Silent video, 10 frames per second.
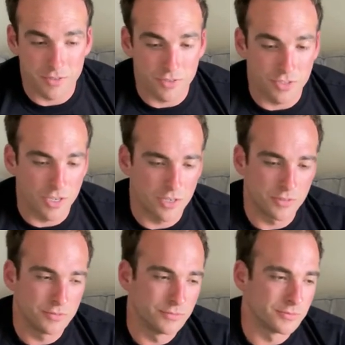
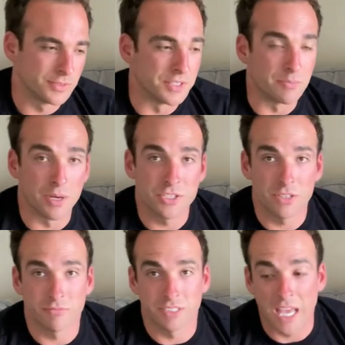So is it
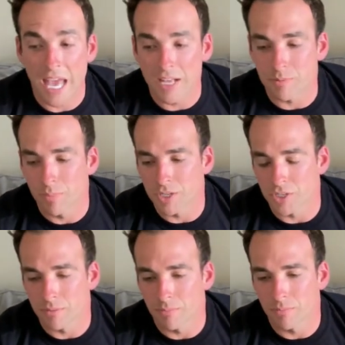budget? Yeah, it's budget.